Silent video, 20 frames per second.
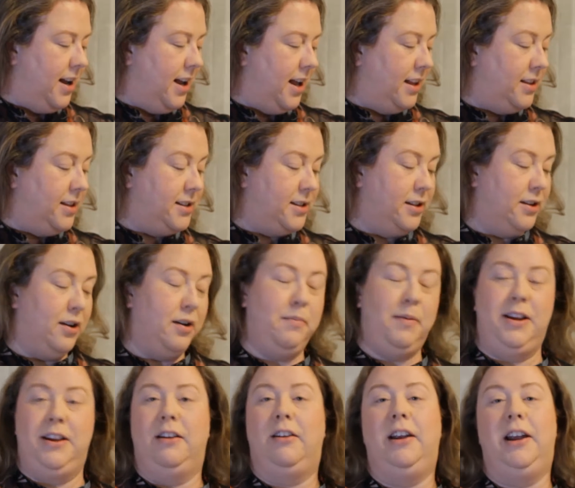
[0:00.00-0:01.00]
and this is going to
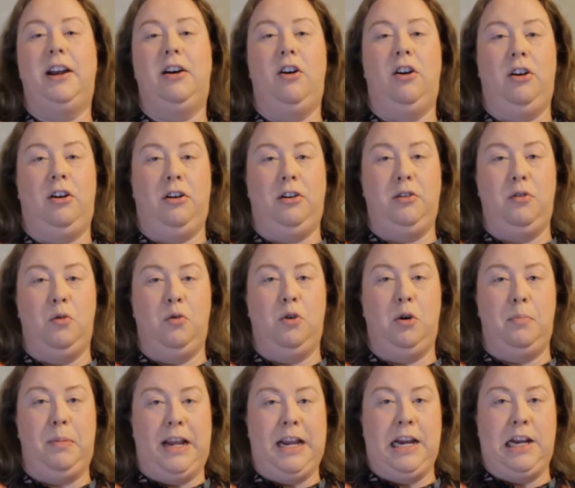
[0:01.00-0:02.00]
be a
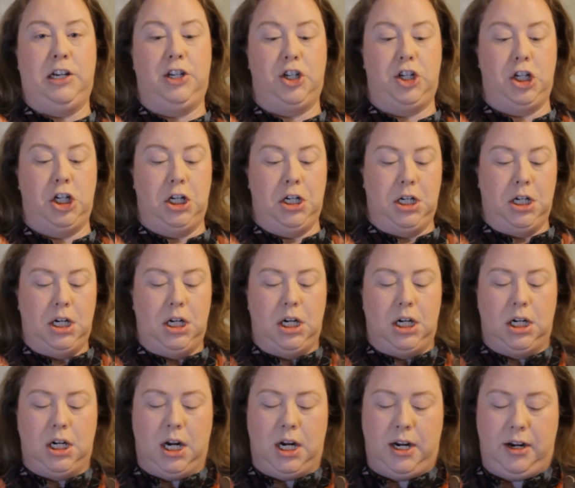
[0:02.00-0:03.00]
hardcore peach
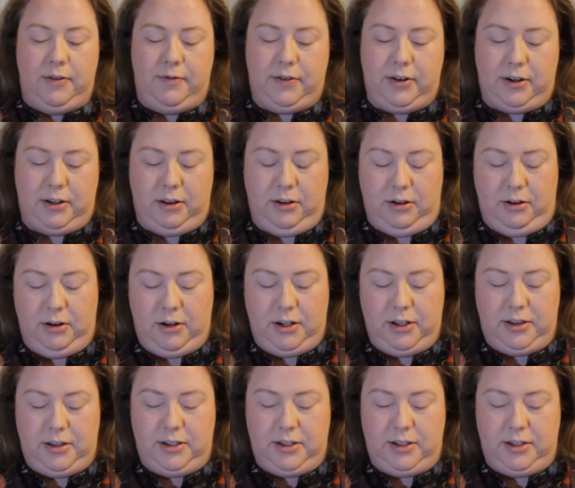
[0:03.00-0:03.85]
kind of a look.